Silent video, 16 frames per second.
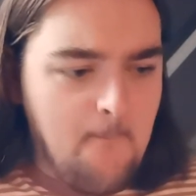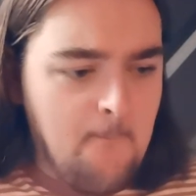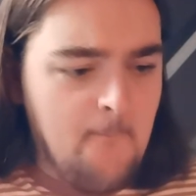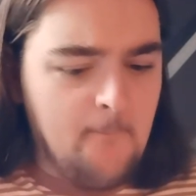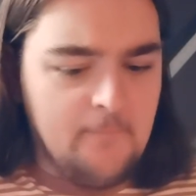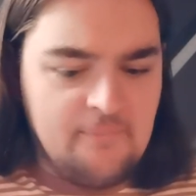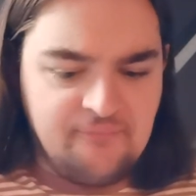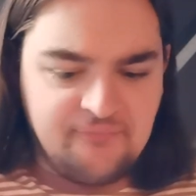
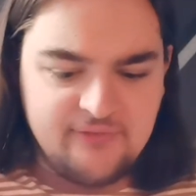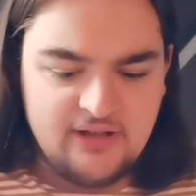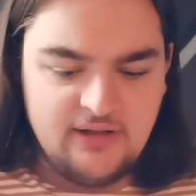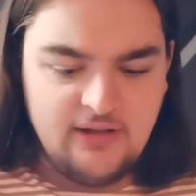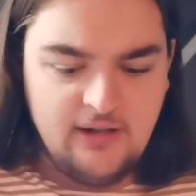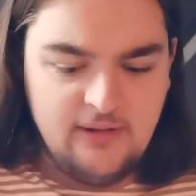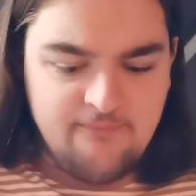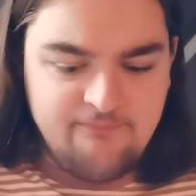
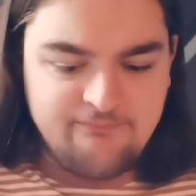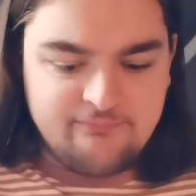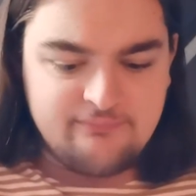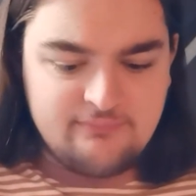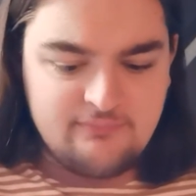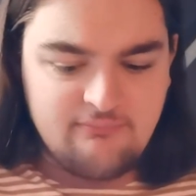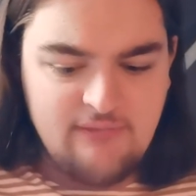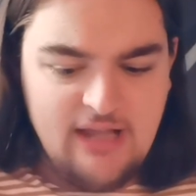
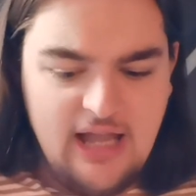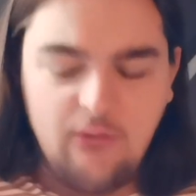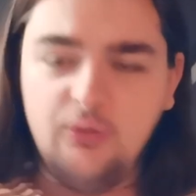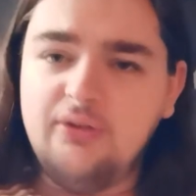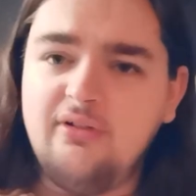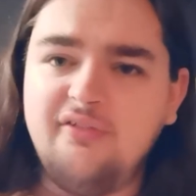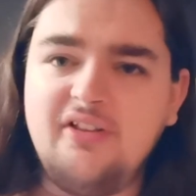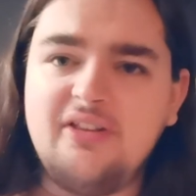I
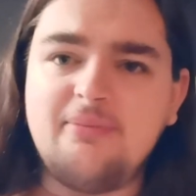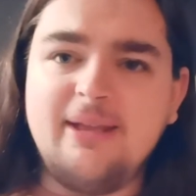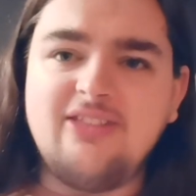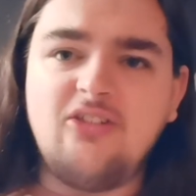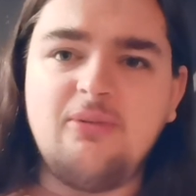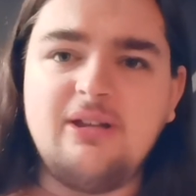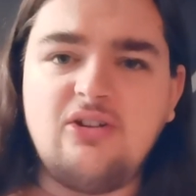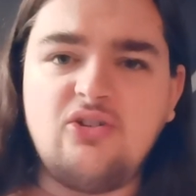wonder if it's
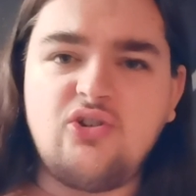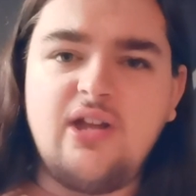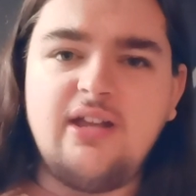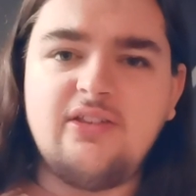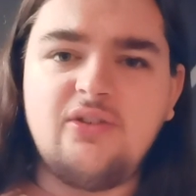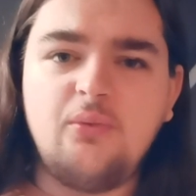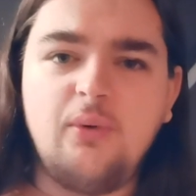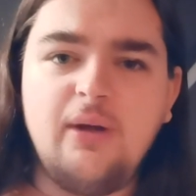meant to be a
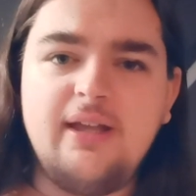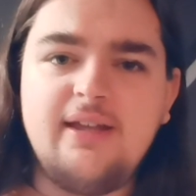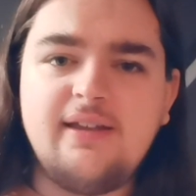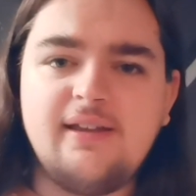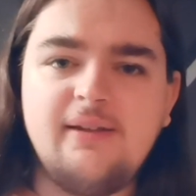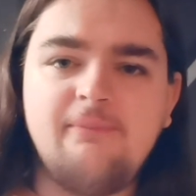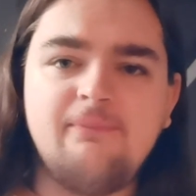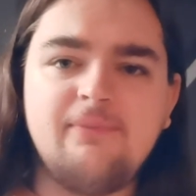shake to
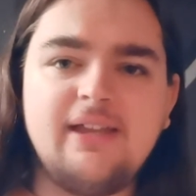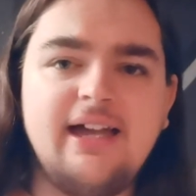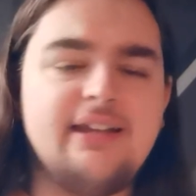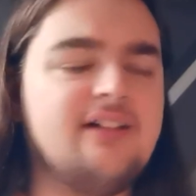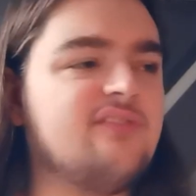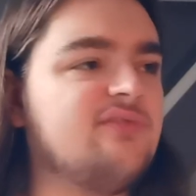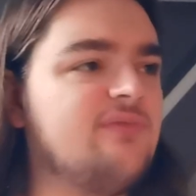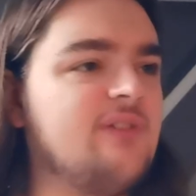wake,
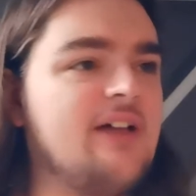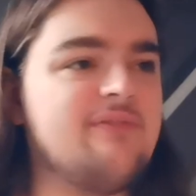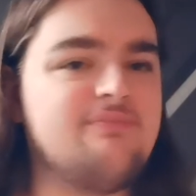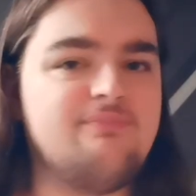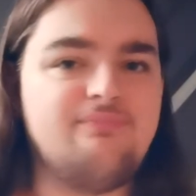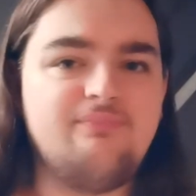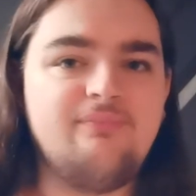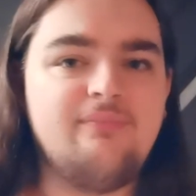and
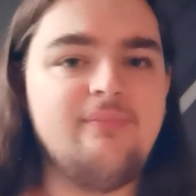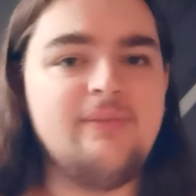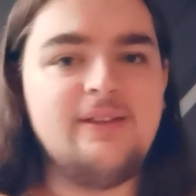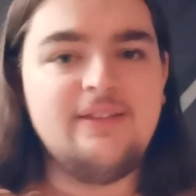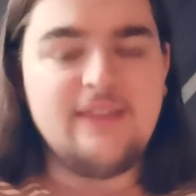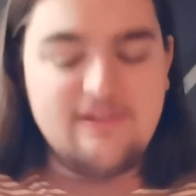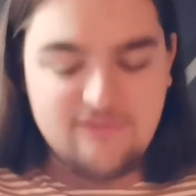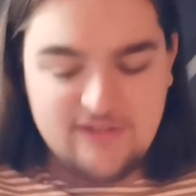
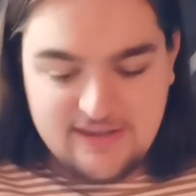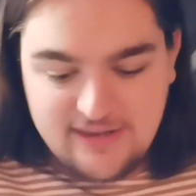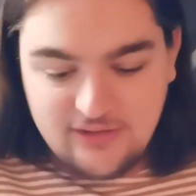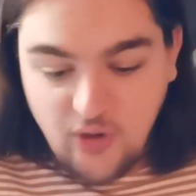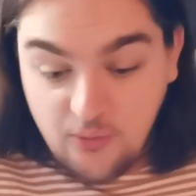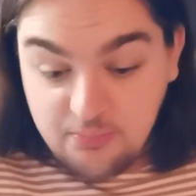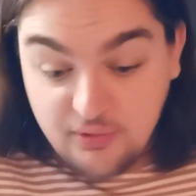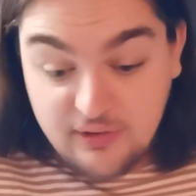they've
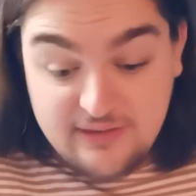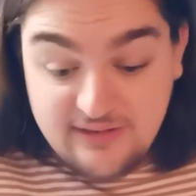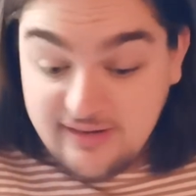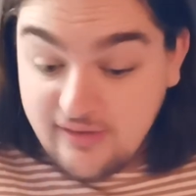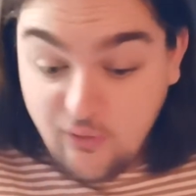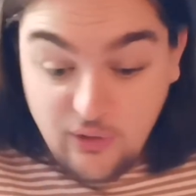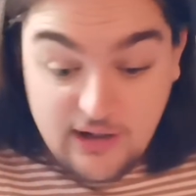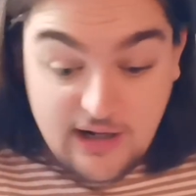either not
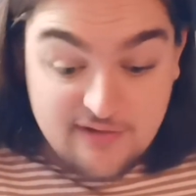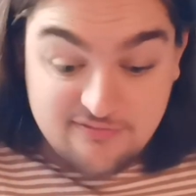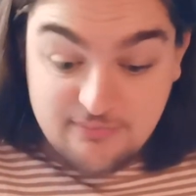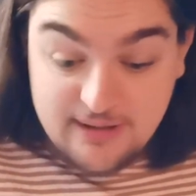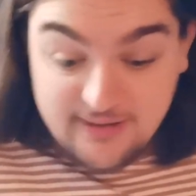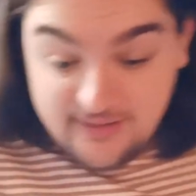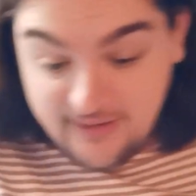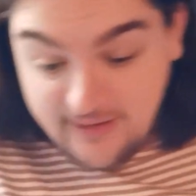printed it or I've
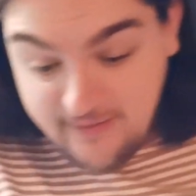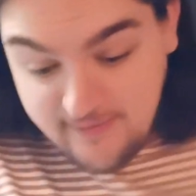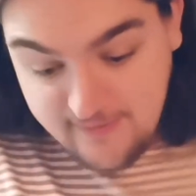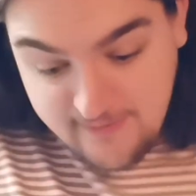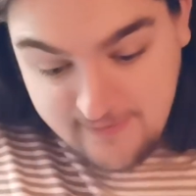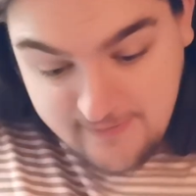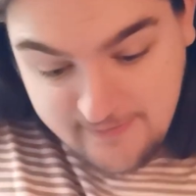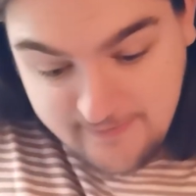missed it.